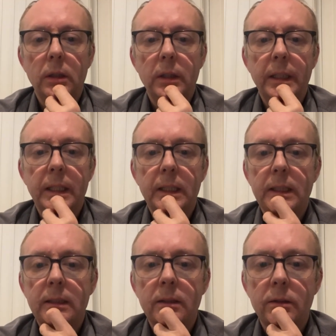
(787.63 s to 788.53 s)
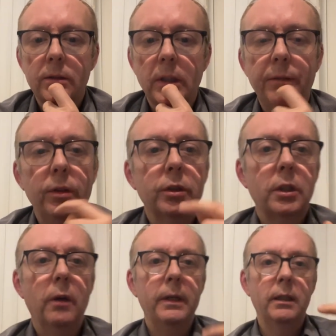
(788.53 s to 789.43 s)
And if
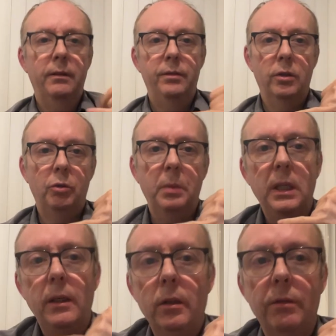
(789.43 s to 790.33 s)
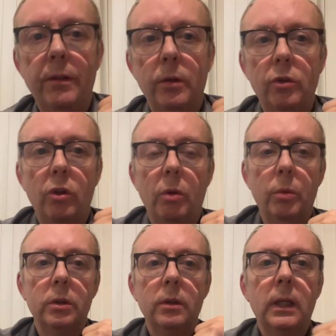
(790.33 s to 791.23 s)
you're speaking on the phone to
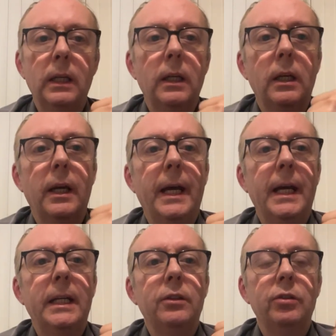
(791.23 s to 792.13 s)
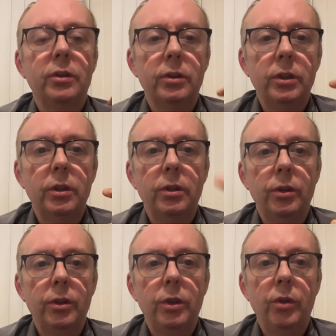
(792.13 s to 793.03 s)
someone and
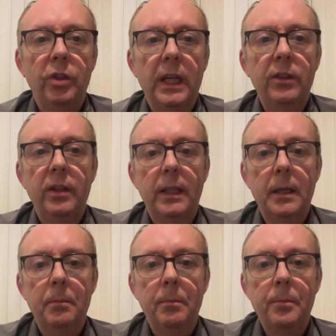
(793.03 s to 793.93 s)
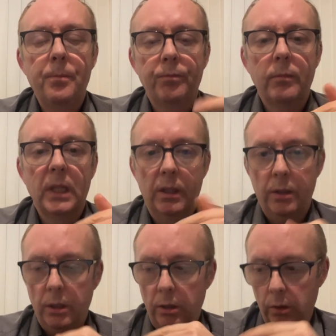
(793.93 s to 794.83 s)
you say to them
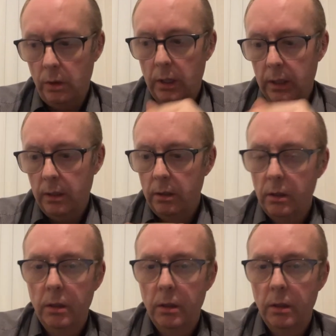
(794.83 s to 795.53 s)
that you are